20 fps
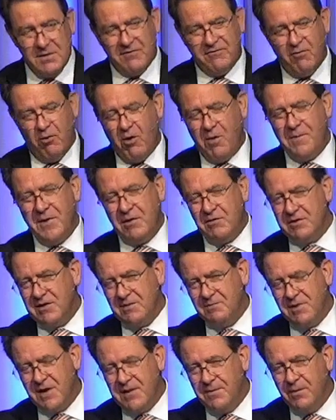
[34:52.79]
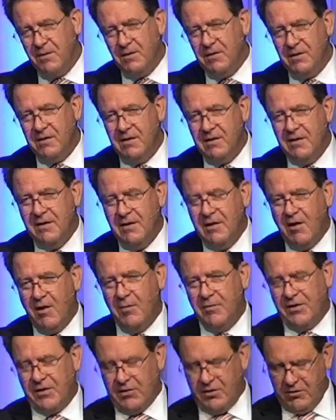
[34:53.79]
to 4 billion people
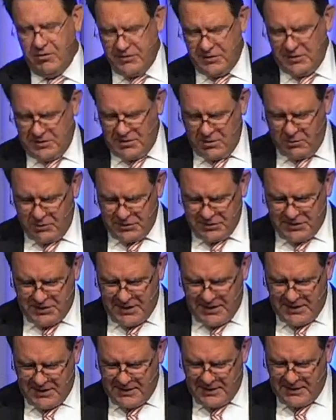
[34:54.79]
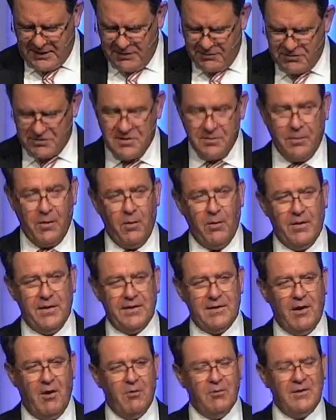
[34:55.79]
on the earth in Noah's day. Here's the
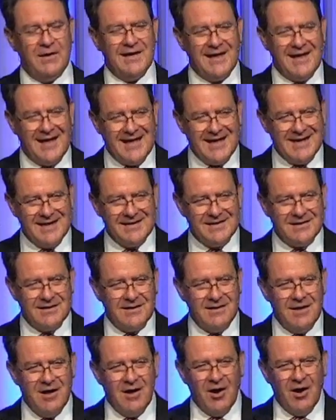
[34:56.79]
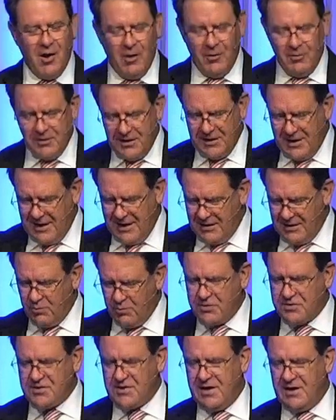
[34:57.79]
point. Only eight
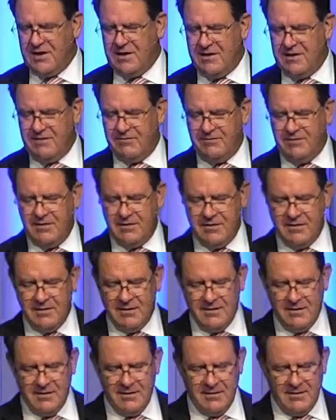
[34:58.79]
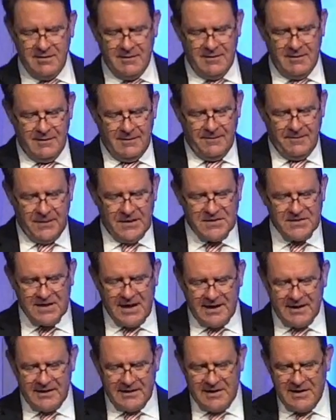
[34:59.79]
were saved.
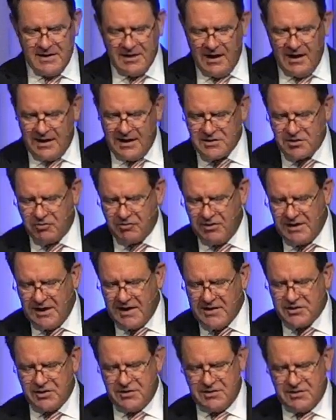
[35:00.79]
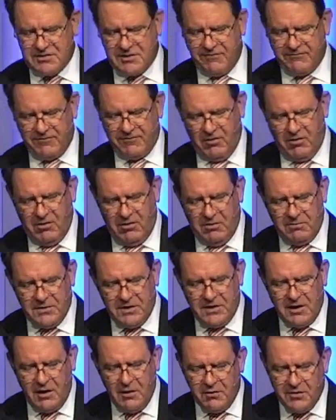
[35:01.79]
Secondly, God's creation is
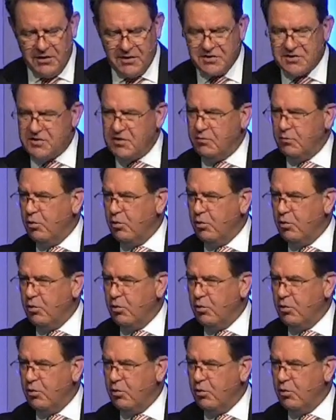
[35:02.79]
affirmed. Notice the